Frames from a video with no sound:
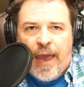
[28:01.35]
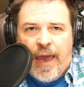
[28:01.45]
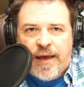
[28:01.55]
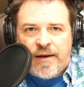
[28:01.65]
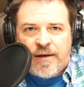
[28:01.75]

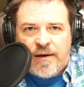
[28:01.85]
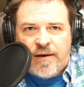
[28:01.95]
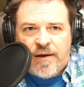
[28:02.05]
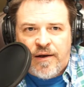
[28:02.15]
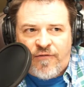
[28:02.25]

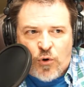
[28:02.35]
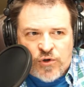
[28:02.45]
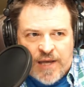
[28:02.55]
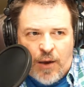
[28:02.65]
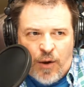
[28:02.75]
And, of
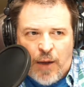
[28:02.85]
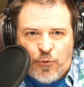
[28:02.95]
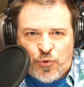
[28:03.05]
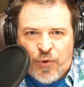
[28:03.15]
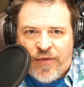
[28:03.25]
course, I
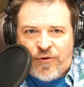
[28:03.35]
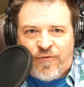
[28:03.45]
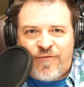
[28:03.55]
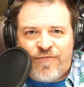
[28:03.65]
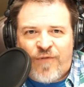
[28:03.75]
would
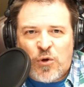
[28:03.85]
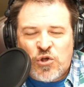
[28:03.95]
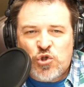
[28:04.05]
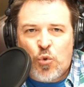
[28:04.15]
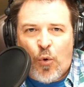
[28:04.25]
rather
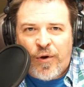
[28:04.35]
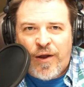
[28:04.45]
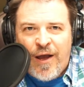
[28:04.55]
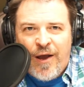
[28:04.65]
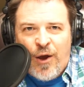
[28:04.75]
focus toward
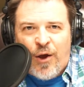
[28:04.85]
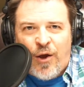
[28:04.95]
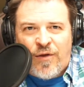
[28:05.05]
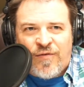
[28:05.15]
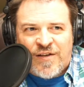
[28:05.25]

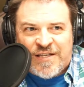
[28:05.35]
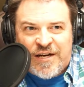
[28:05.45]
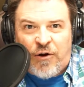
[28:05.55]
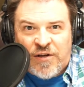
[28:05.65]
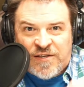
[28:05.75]
the
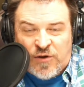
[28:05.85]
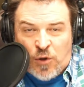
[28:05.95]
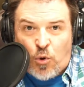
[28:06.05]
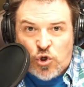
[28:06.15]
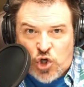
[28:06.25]
scenarios in the
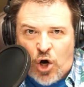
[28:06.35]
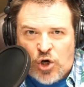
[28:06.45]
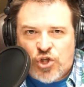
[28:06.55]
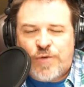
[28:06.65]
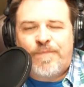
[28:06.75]
local
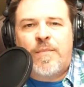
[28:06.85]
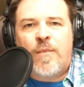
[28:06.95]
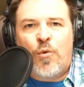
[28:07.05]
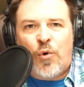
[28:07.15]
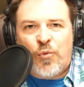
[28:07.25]
church
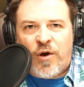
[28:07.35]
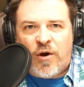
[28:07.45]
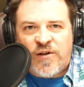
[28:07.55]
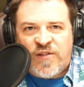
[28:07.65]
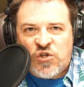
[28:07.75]
with
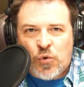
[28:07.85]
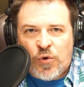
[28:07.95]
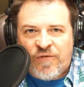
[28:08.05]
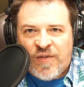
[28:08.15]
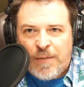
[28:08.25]
regard to this
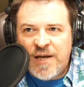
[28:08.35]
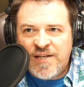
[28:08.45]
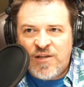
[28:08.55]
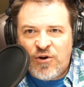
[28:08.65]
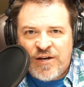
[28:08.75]
sort of thing,
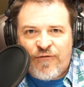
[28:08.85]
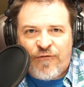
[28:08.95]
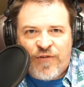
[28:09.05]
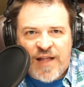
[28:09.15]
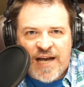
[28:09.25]
because there are
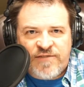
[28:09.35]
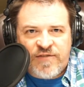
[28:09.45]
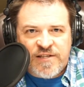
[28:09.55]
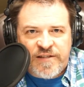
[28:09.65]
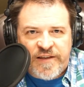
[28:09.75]
different
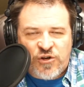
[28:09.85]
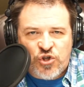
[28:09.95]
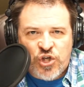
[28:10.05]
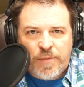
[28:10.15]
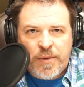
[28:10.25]
philosophies of
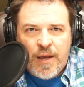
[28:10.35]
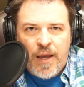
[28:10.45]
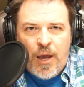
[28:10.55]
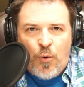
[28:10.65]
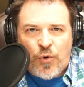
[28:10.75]
leadership
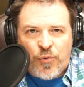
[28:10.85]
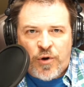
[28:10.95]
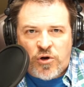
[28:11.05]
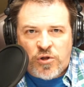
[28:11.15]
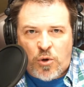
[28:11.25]
with
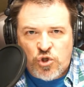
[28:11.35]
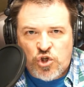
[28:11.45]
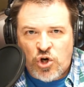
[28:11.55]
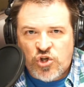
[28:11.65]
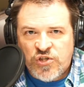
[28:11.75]
regard to local
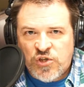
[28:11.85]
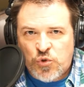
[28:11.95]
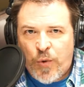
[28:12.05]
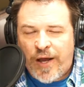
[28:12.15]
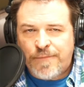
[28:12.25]
churches
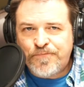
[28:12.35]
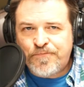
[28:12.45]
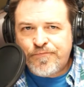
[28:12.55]
as well.